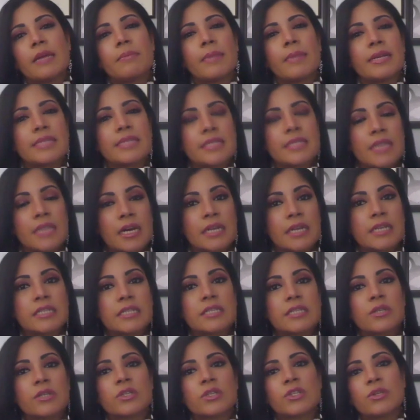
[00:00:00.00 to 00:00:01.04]
keep my
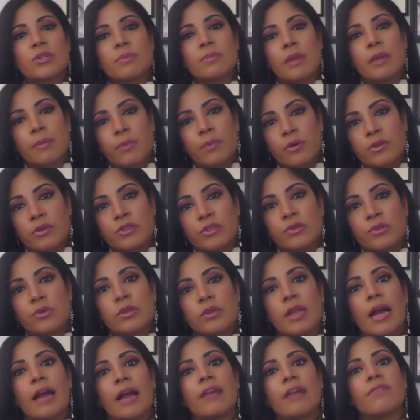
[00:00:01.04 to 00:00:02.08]
studies and also my
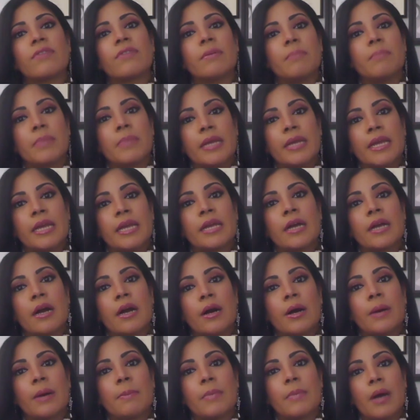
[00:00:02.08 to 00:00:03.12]
personal life and
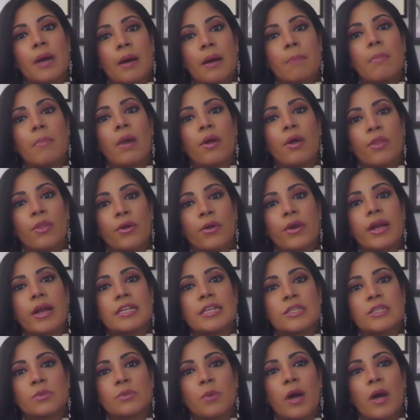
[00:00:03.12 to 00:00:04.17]
being a
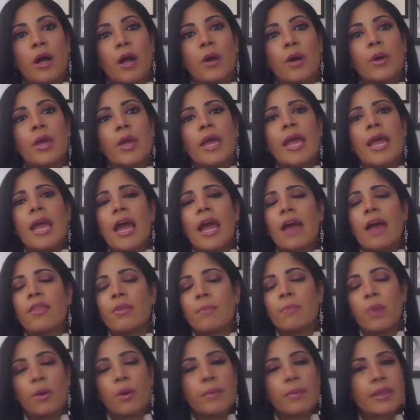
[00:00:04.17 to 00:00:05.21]
mother as well.
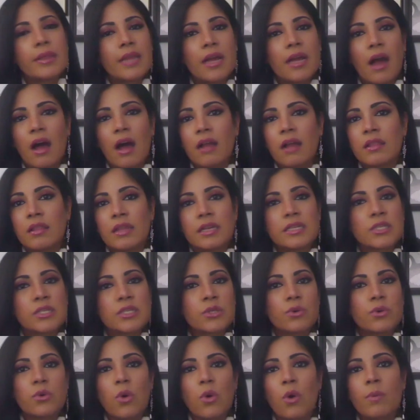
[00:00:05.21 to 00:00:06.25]
And the moment that
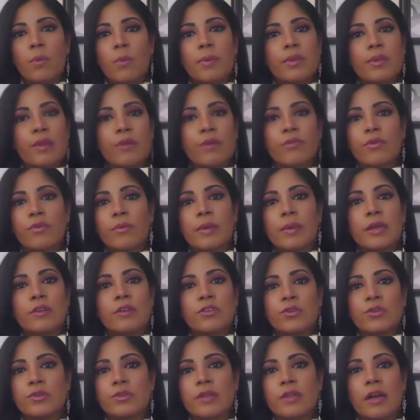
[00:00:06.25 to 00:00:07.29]
online school opened up
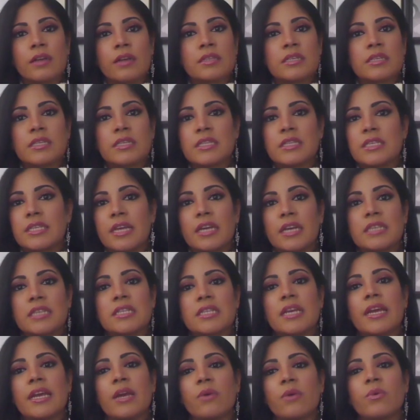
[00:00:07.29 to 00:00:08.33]
for me in
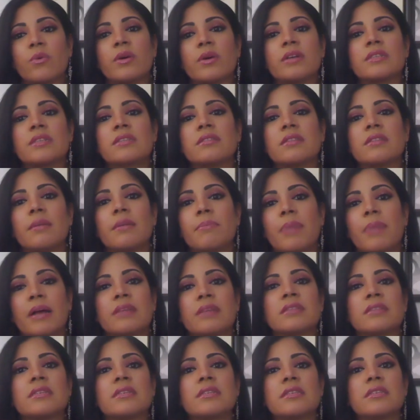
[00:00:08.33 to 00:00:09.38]
2006, it was
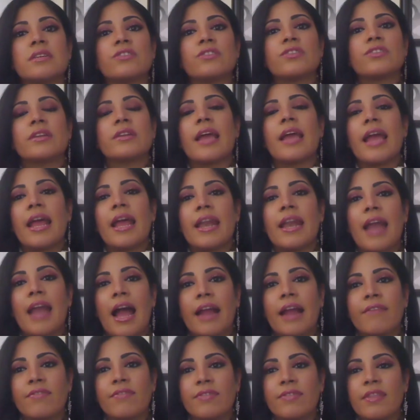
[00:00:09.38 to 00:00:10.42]
the best decision.
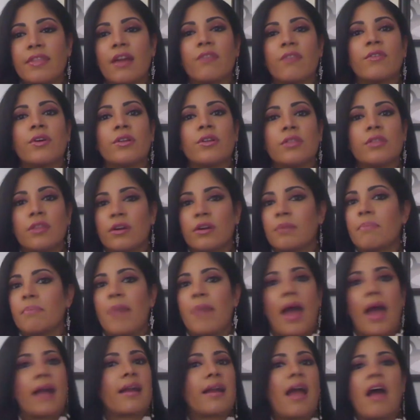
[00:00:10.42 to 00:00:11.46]
And I never
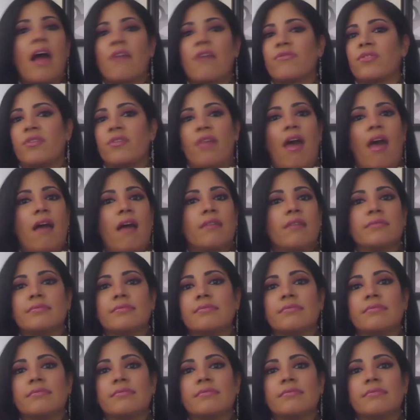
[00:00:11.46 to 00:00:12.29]
looked back after that.